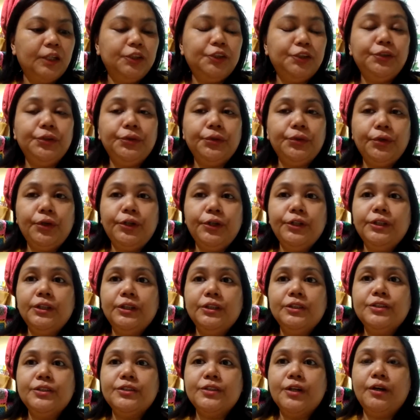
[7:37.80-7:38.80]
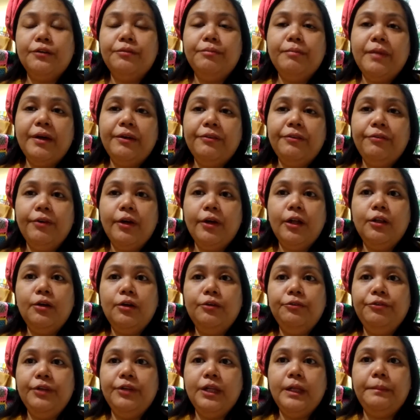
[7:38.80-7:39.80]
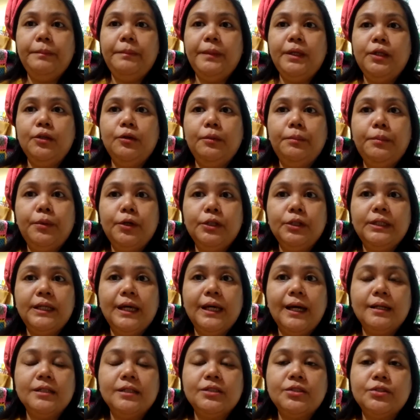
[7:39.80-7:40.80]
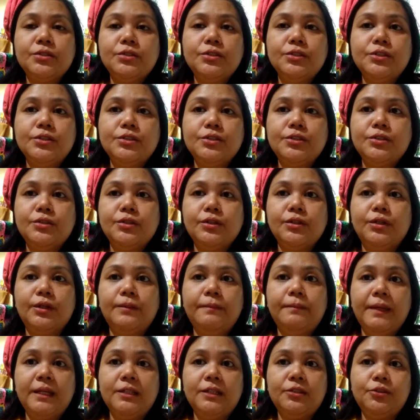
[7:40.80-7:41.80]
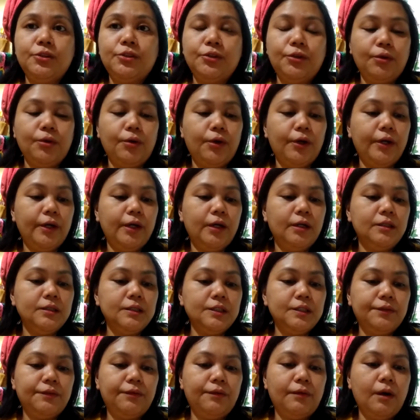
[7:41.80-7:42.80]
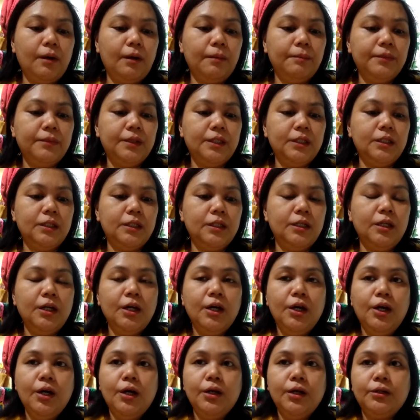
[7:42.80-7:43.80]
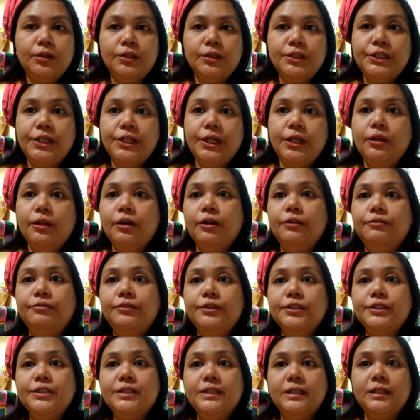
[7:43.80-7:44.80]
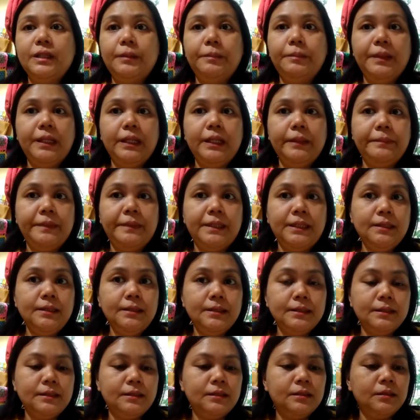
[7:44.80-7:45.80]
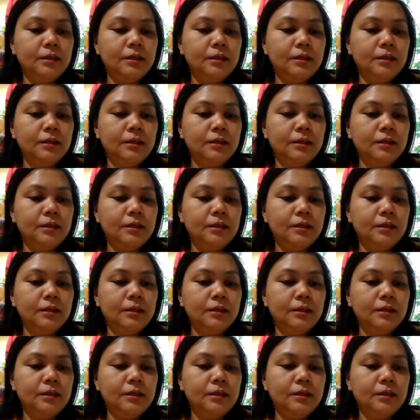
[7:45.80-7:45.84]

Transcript: tutorials of my fellow Filipino podcasters that makes tutorials from the crochet lovers in the Philippines.